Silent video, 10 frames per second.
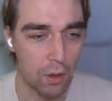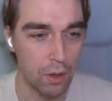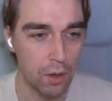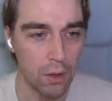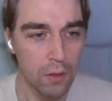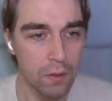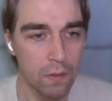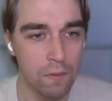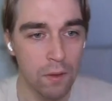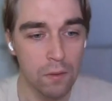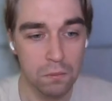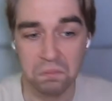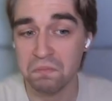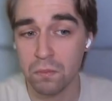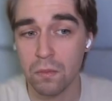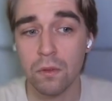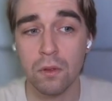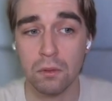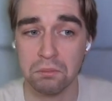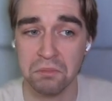And then
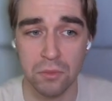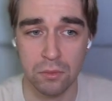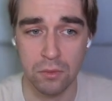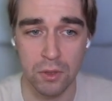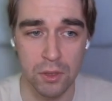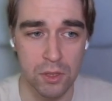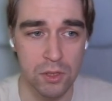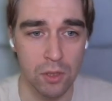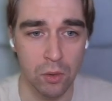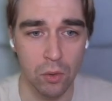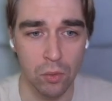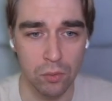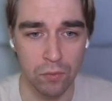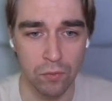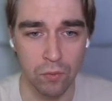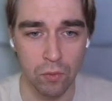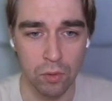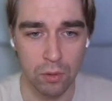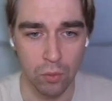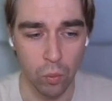this is the code
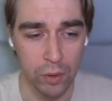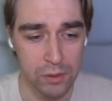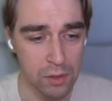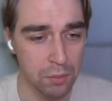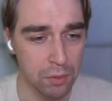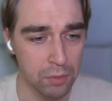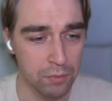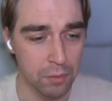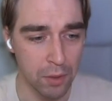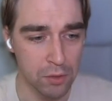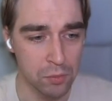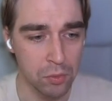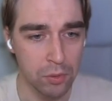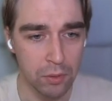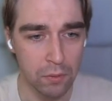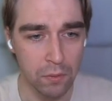for one sample of the MaxPooling.